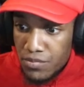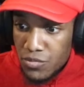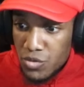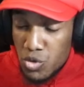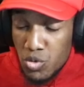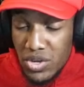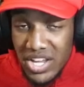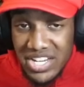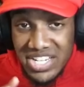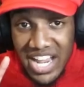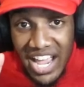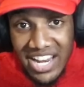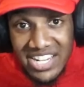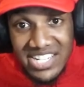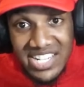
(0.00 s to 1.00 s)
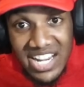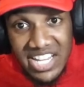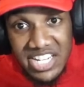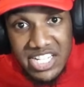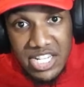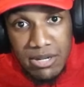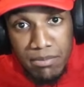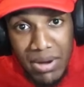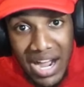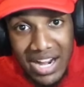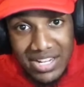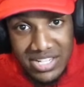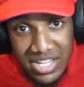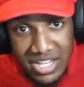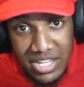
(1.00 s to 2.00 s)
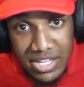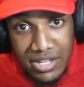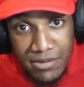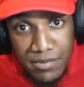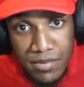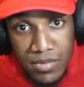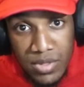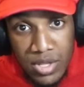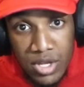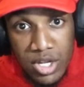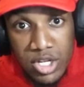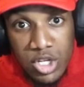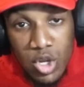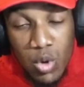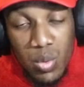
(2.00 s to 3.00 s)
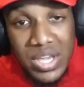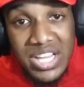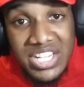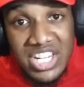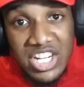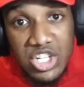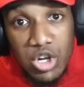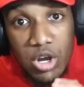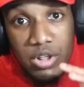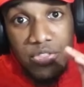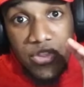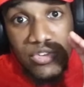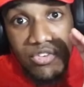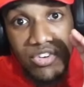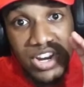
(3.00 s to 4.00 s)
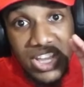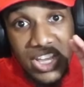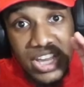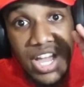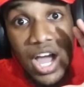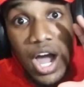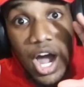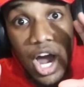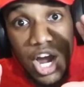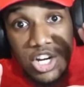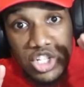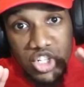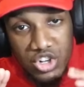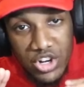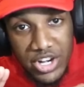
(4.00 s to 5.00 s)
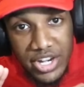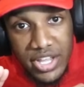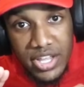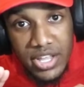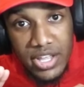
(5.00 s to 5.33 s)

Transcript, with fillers: You get ten seconds in boxing. Luigi took three hundred.